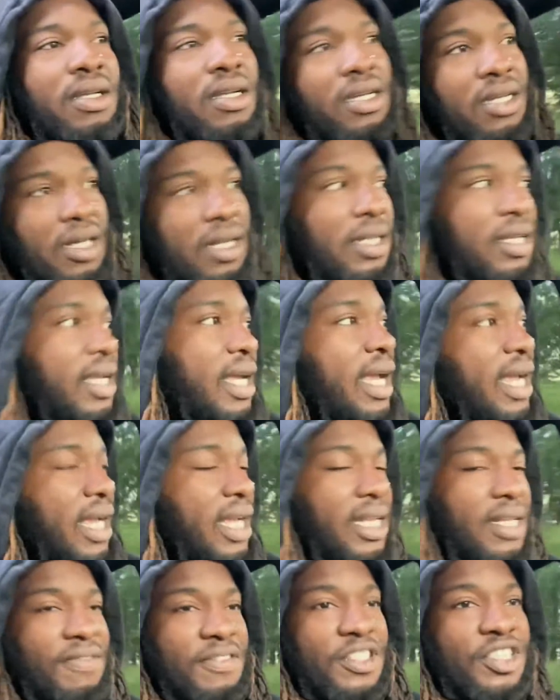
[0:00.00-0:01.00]
cut
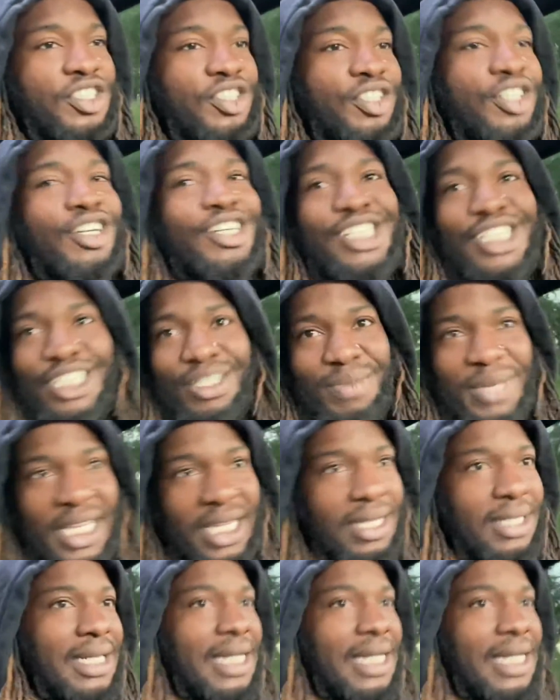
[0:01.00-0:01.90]
cane for sugar in Jamaica.